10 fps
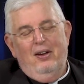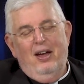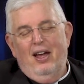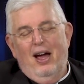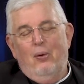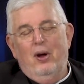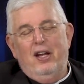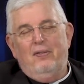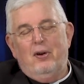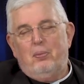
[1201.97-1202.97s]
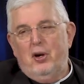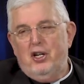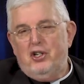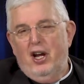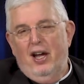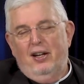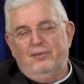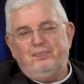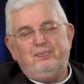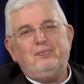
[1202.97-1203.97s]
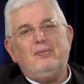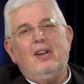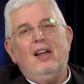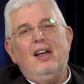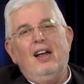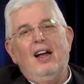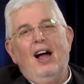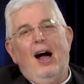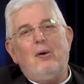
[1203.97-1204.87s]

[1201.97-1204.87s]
eh, I wasn't even a priest yet. I